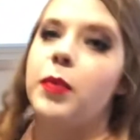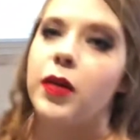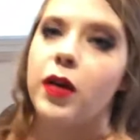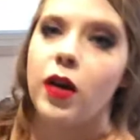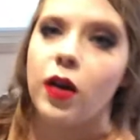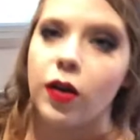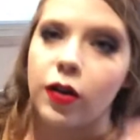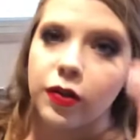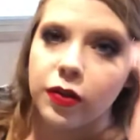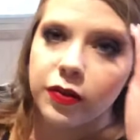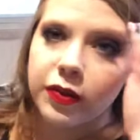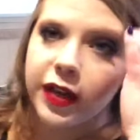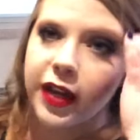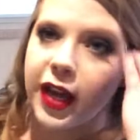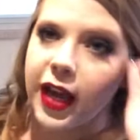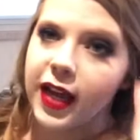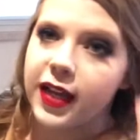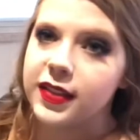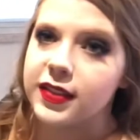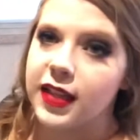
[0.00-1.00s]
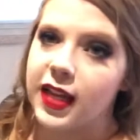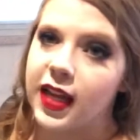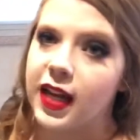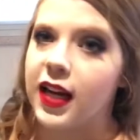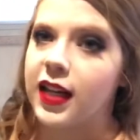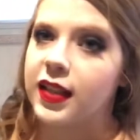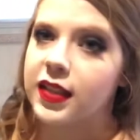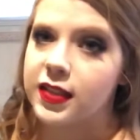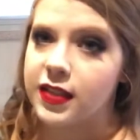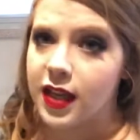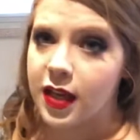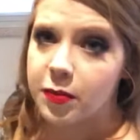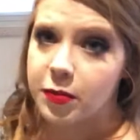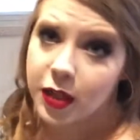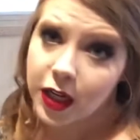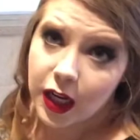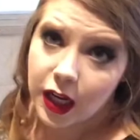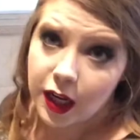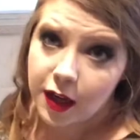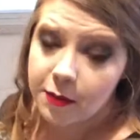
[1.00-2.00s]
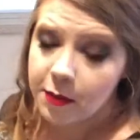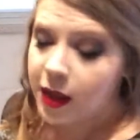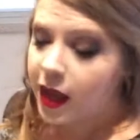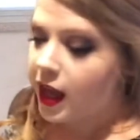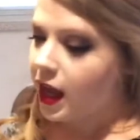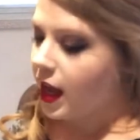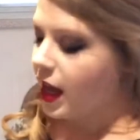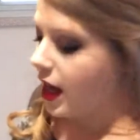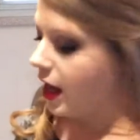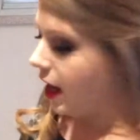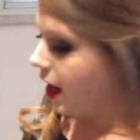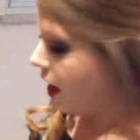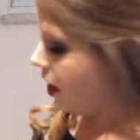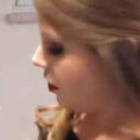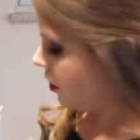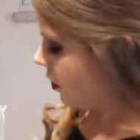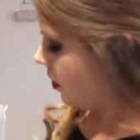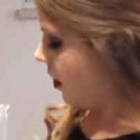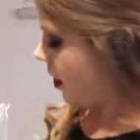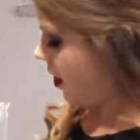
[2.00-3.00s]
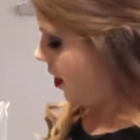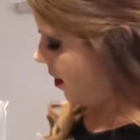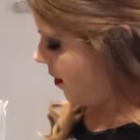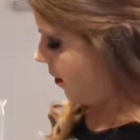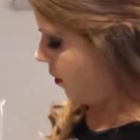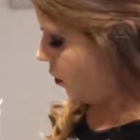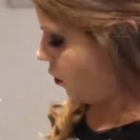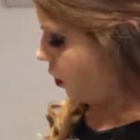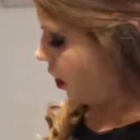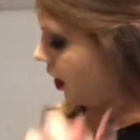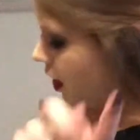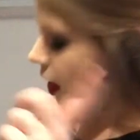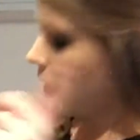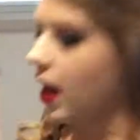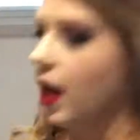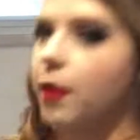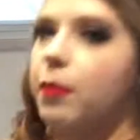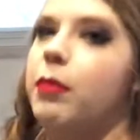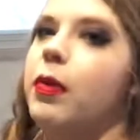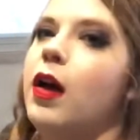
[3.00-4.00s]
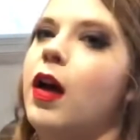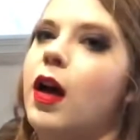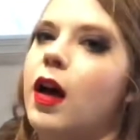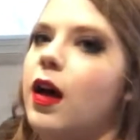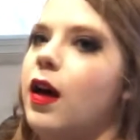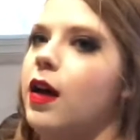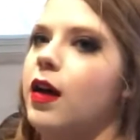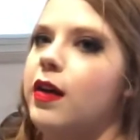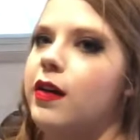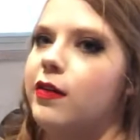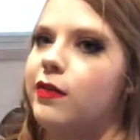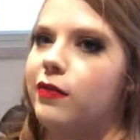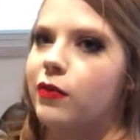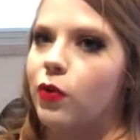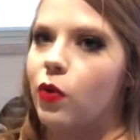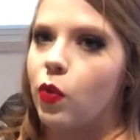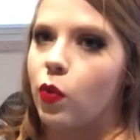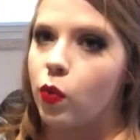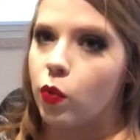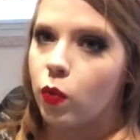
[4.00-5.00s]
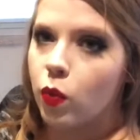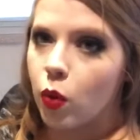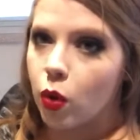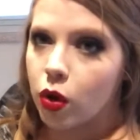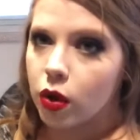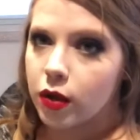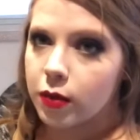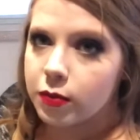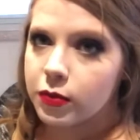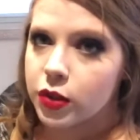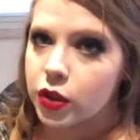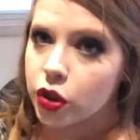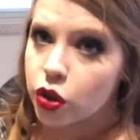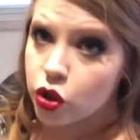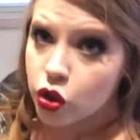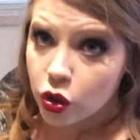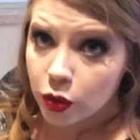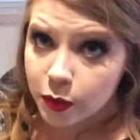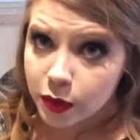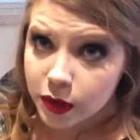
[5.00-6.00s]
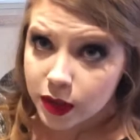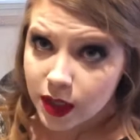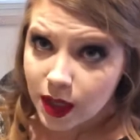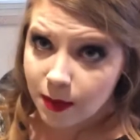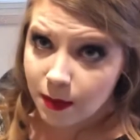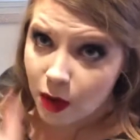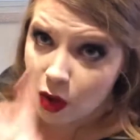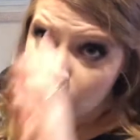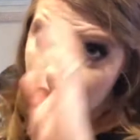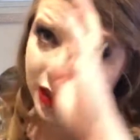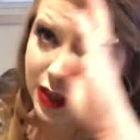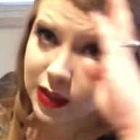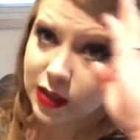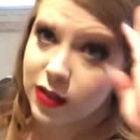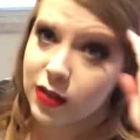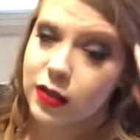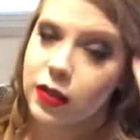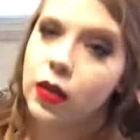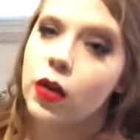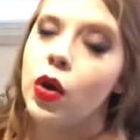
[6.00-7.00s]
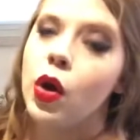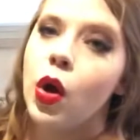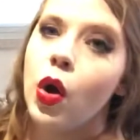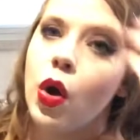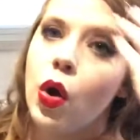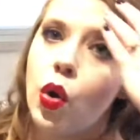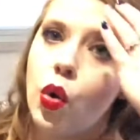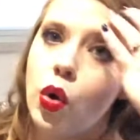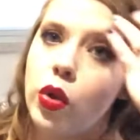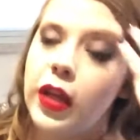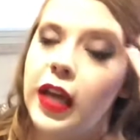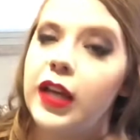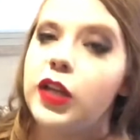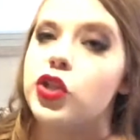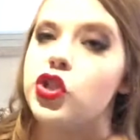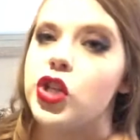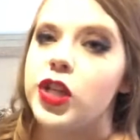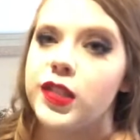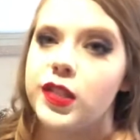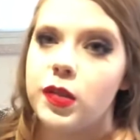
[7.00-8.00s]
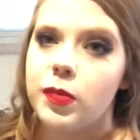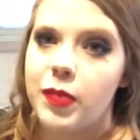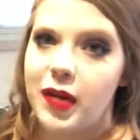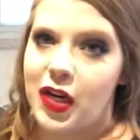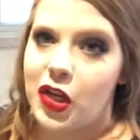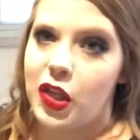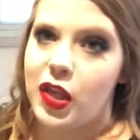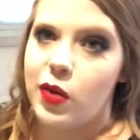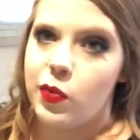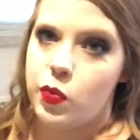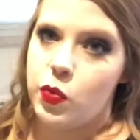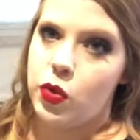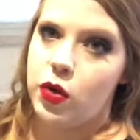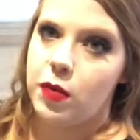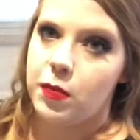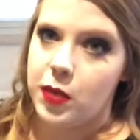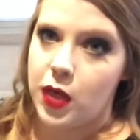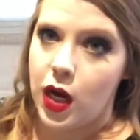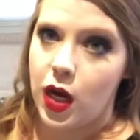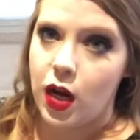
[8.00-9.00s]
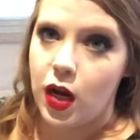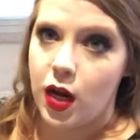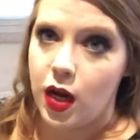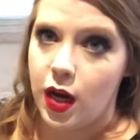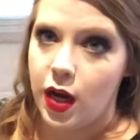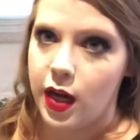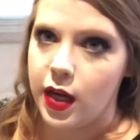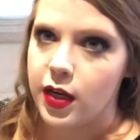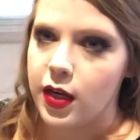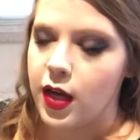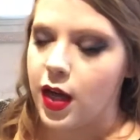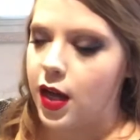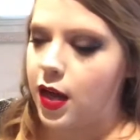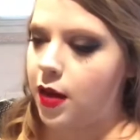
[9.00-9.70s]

I put all 3 eggs in at the same time, and I also have 1 cup of warmed 2% milk. This is like just barely warm, not hot.